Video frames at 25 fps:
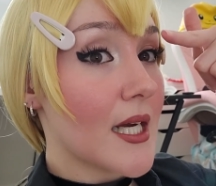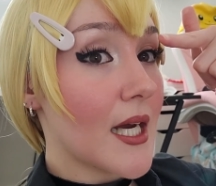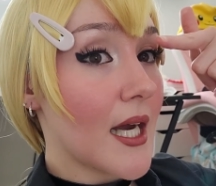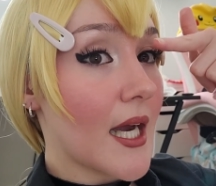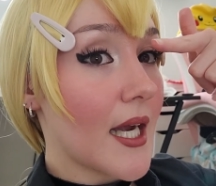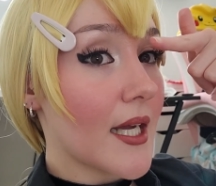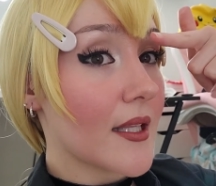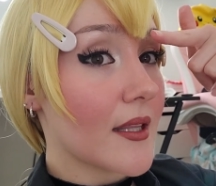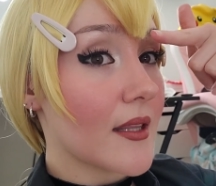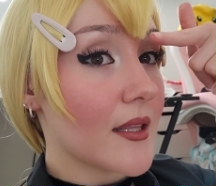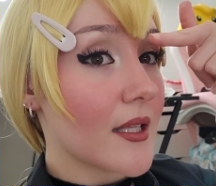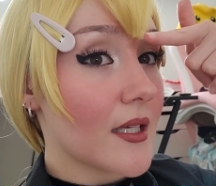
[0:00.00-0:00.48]

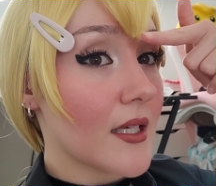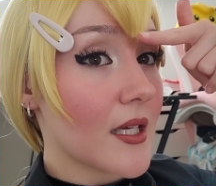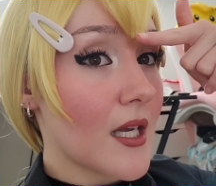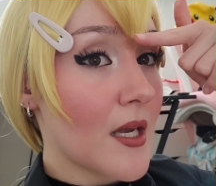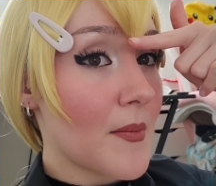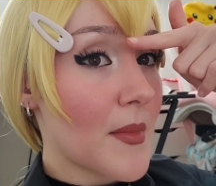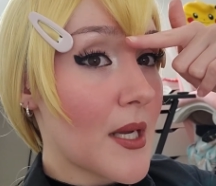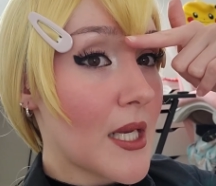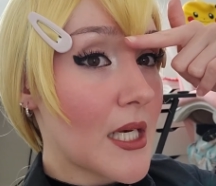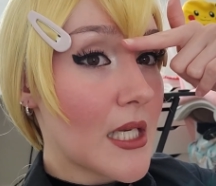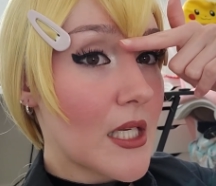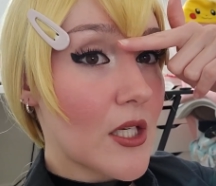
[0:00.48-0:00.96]
I think I
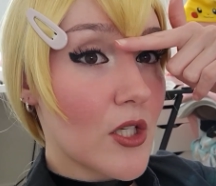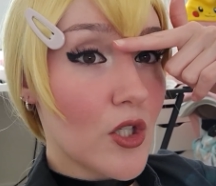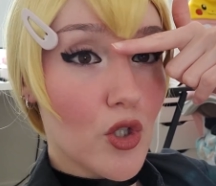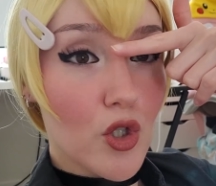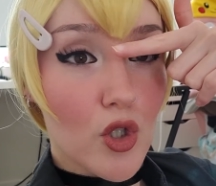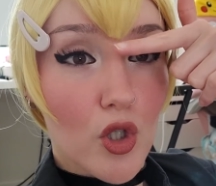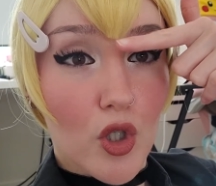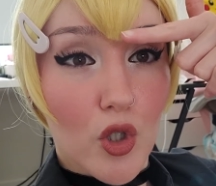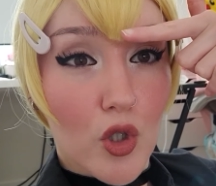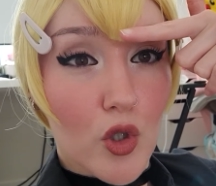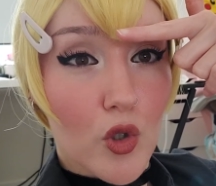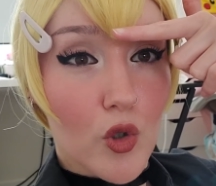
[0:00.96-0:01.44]
might need to
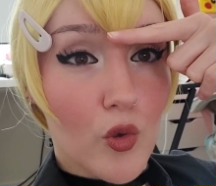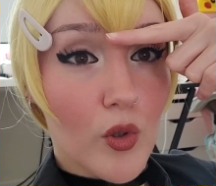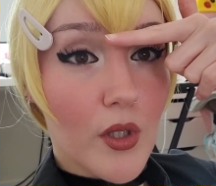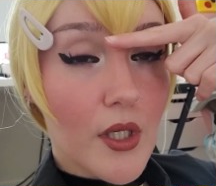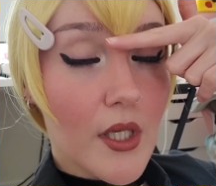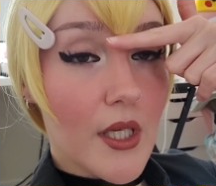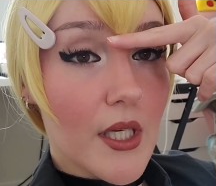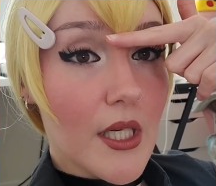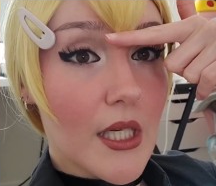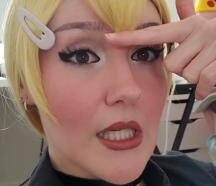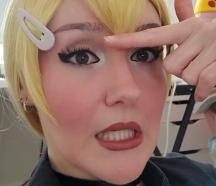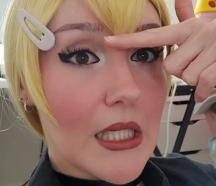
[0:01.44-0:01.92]
go
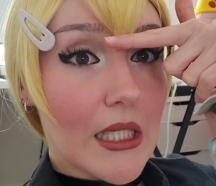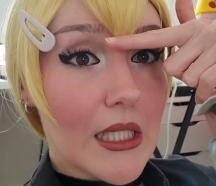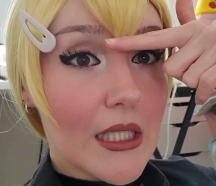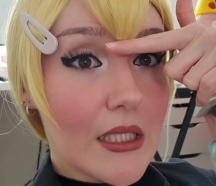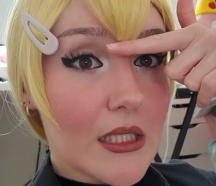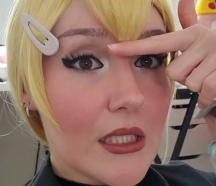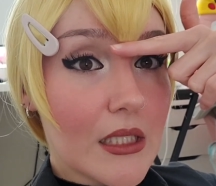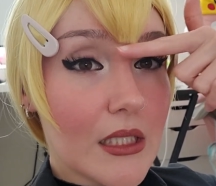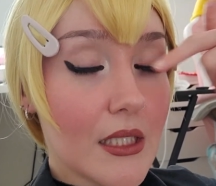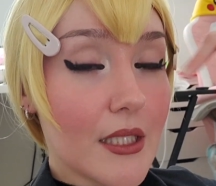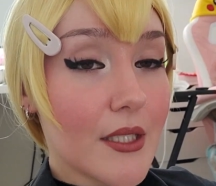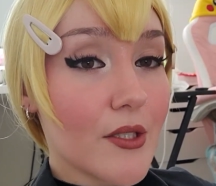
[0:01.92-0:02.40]
a
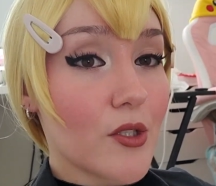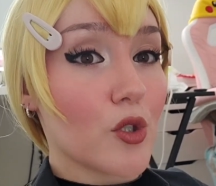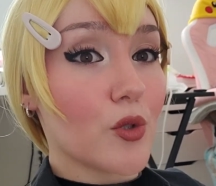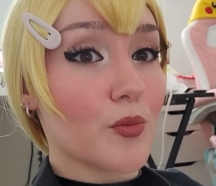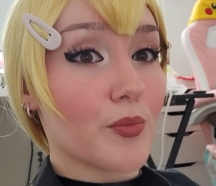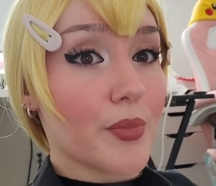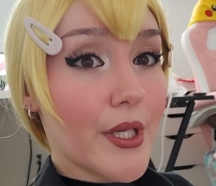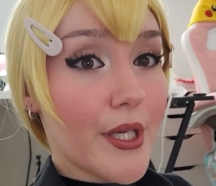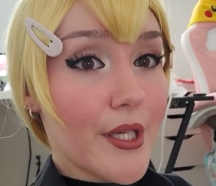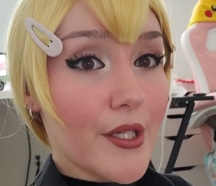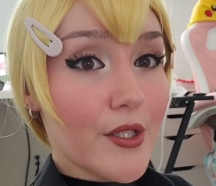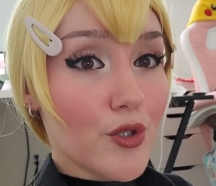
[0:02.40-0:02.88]
little
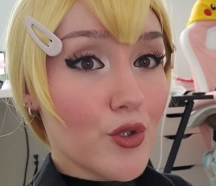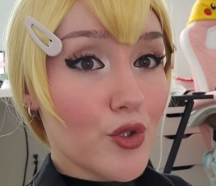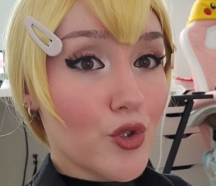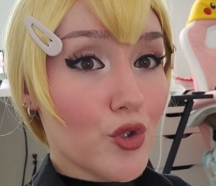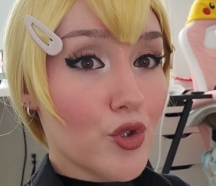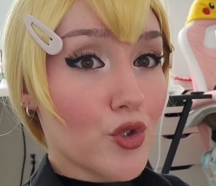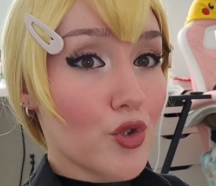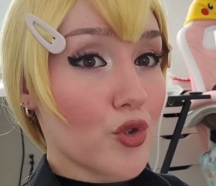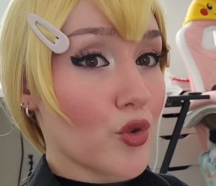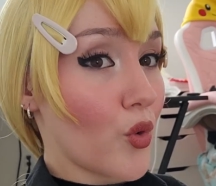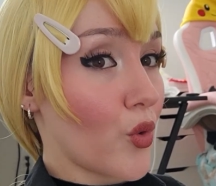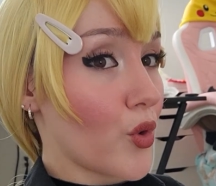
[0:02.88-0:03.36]
bit
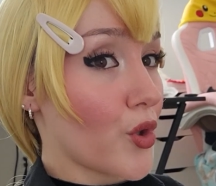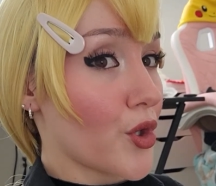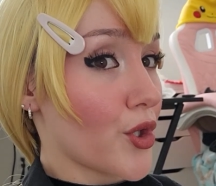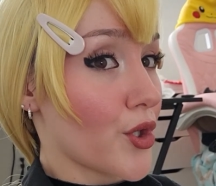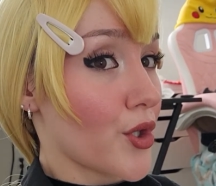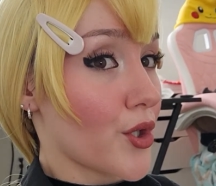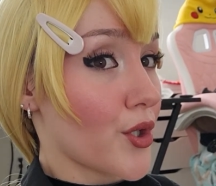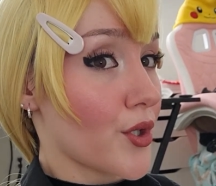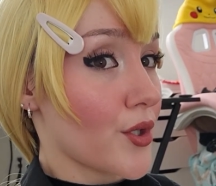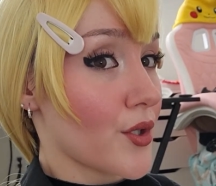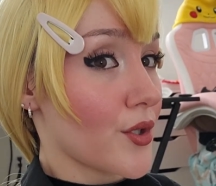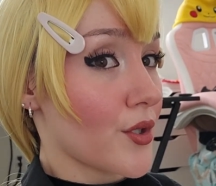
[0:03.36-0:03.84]

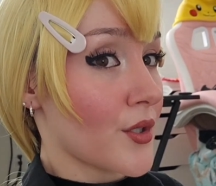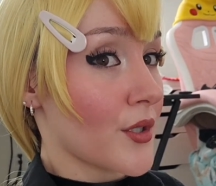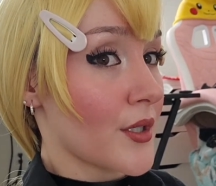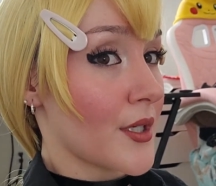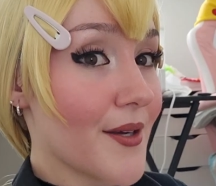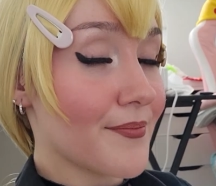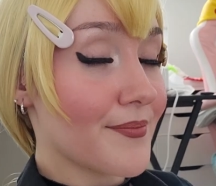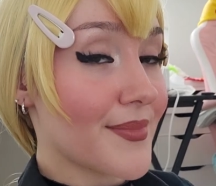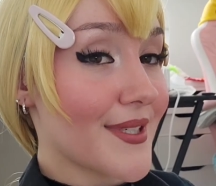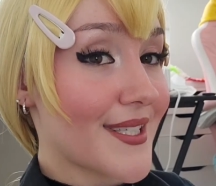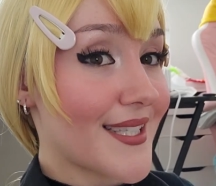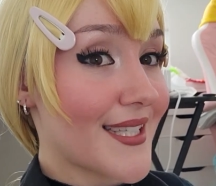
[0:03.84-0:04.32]
shorter,
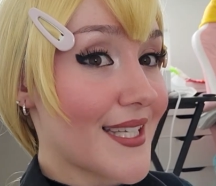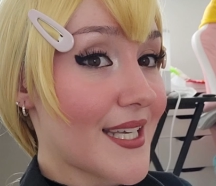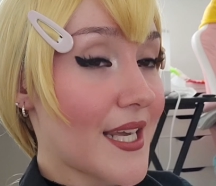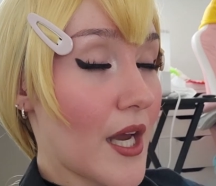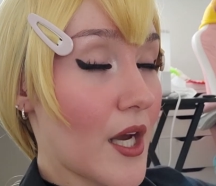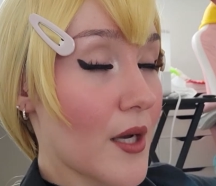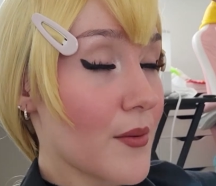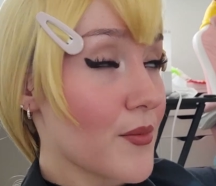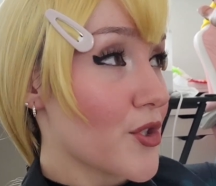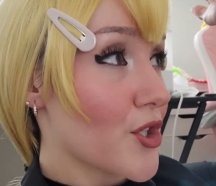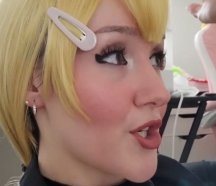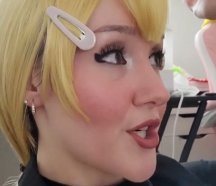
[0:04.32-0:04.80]
but see how
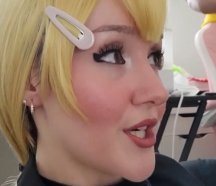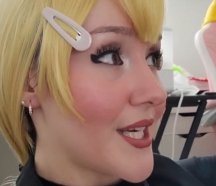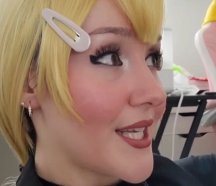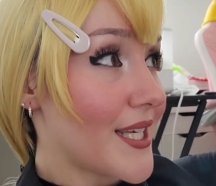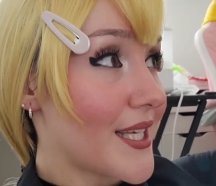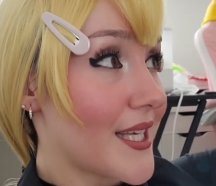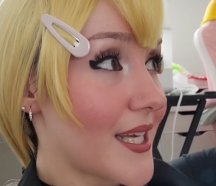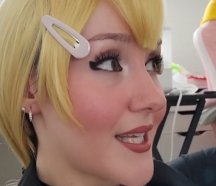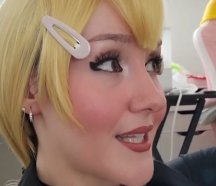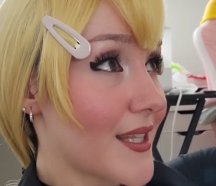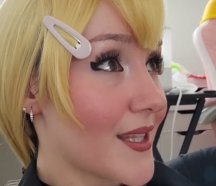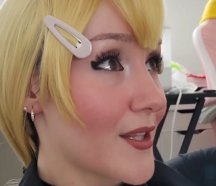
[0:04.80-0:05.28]
I'm starting to
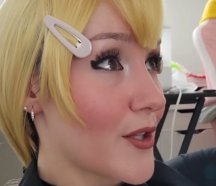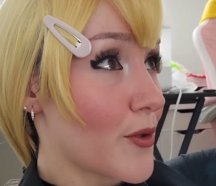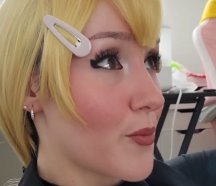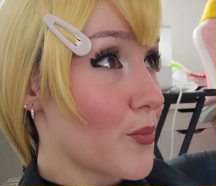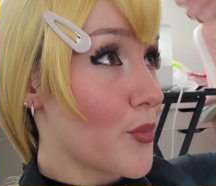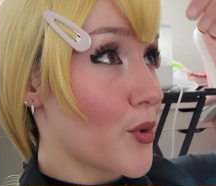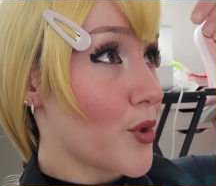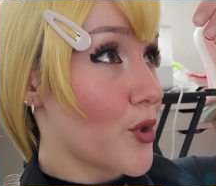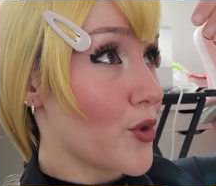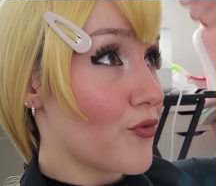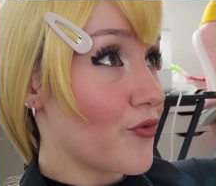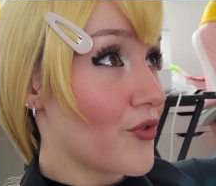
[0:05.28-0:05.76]
get the
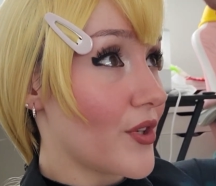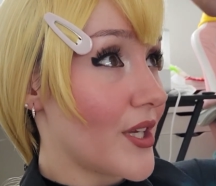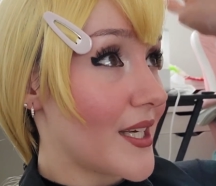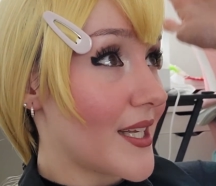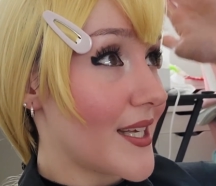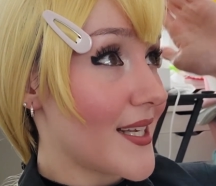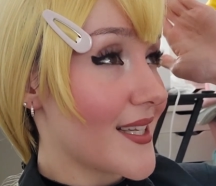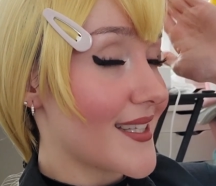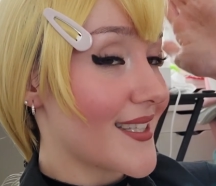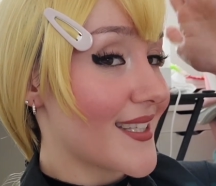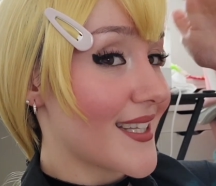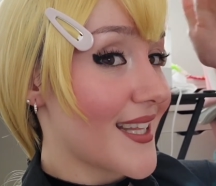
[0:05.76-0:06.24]

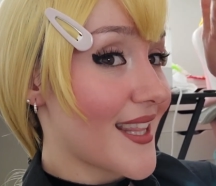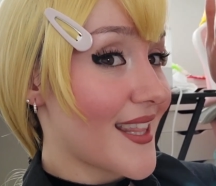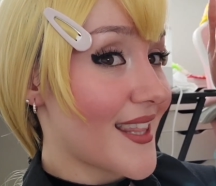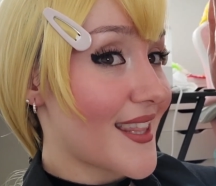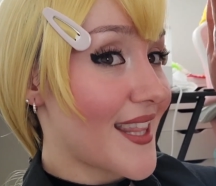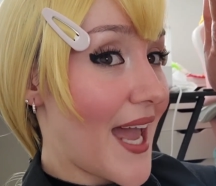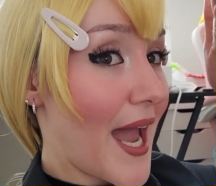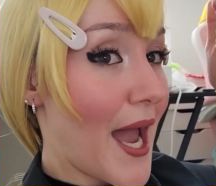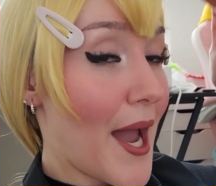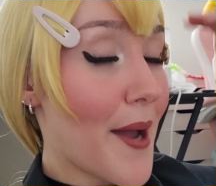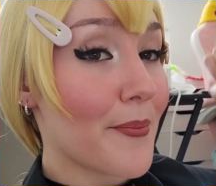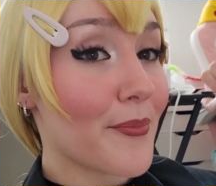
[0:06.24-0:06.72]
poofiness
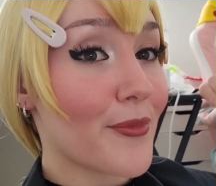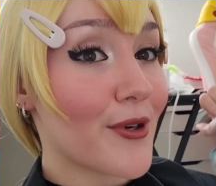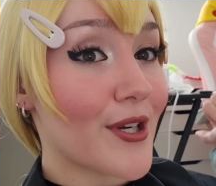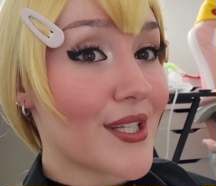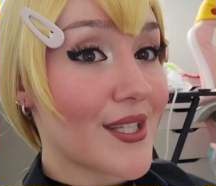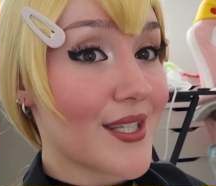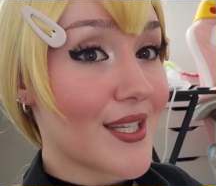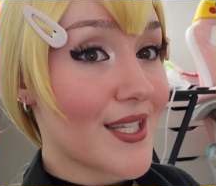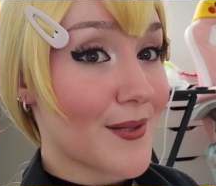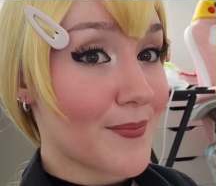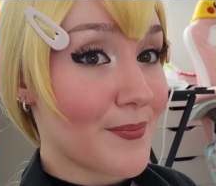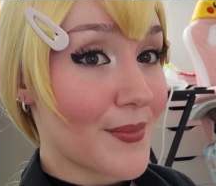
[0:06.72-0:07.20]
that
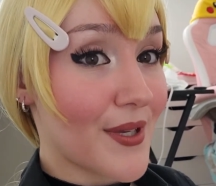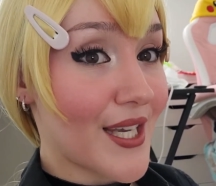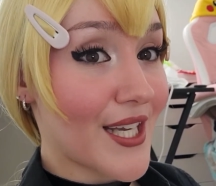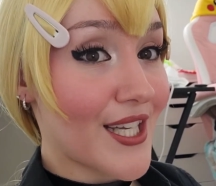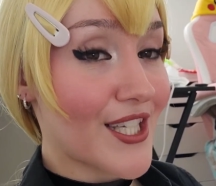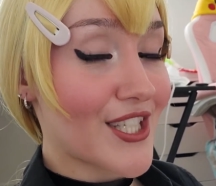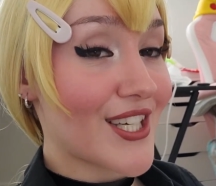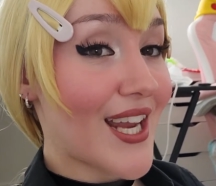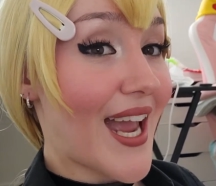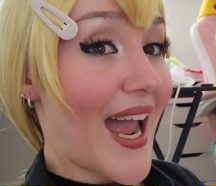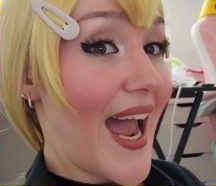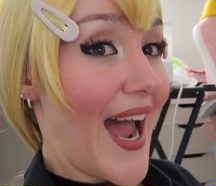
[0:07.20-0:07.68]
Princess
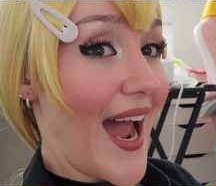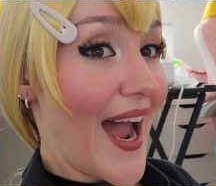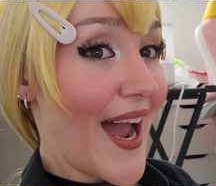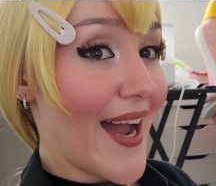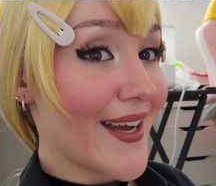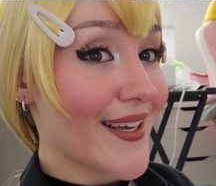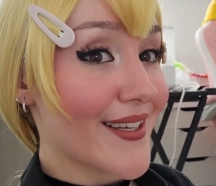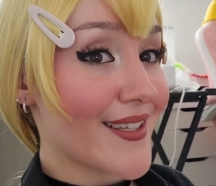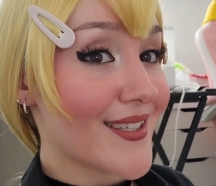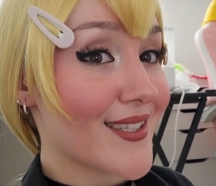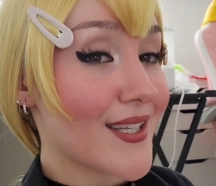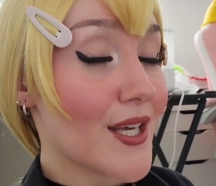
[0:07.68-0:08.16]
Peach
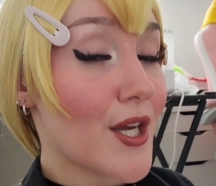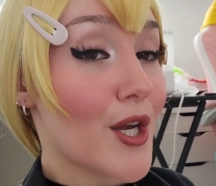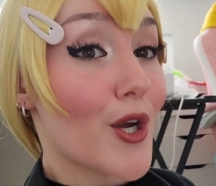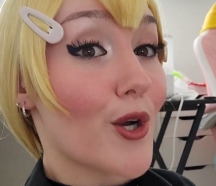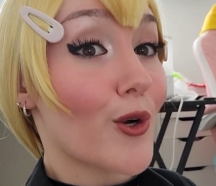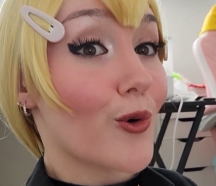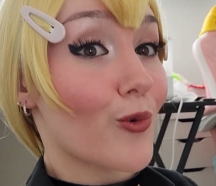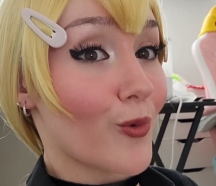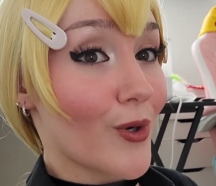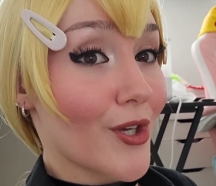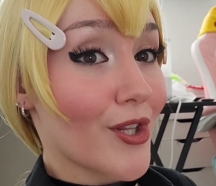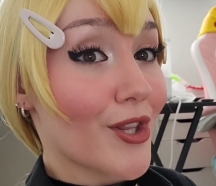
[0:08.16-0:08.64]
has
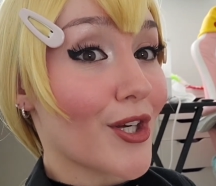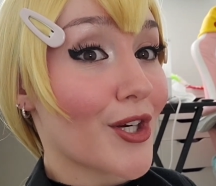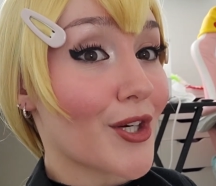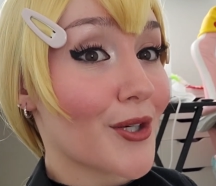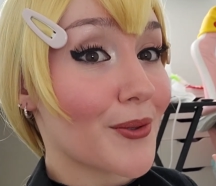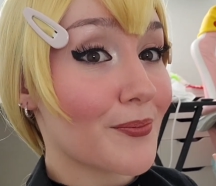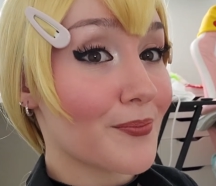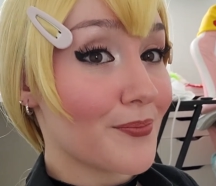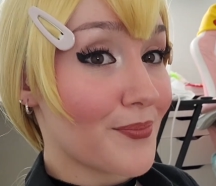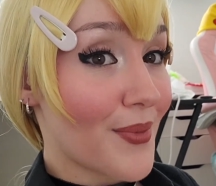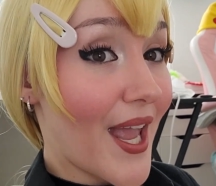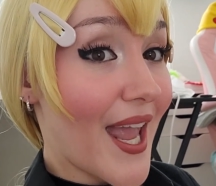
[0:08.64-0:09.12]
with her
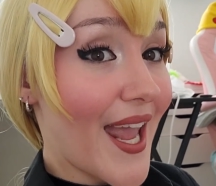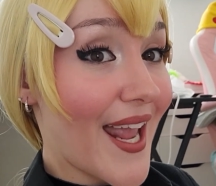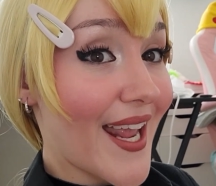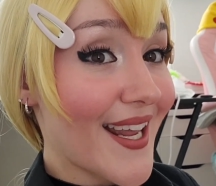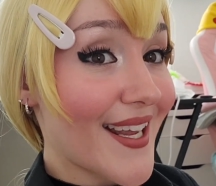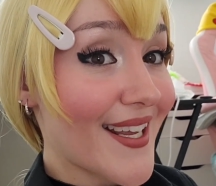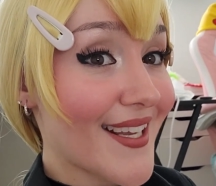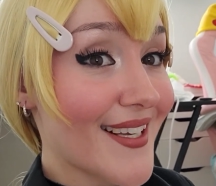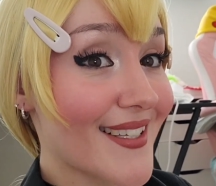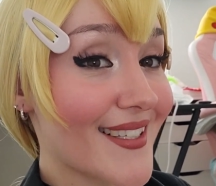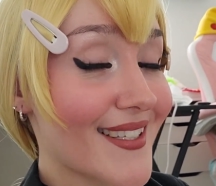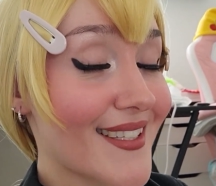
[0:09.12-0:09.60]

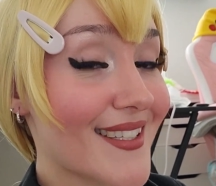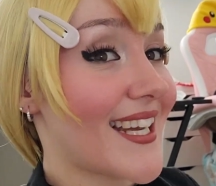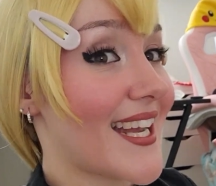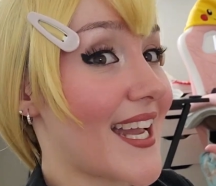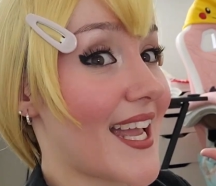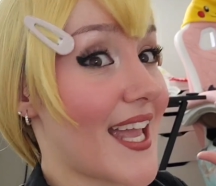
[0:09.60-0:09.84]
bangs?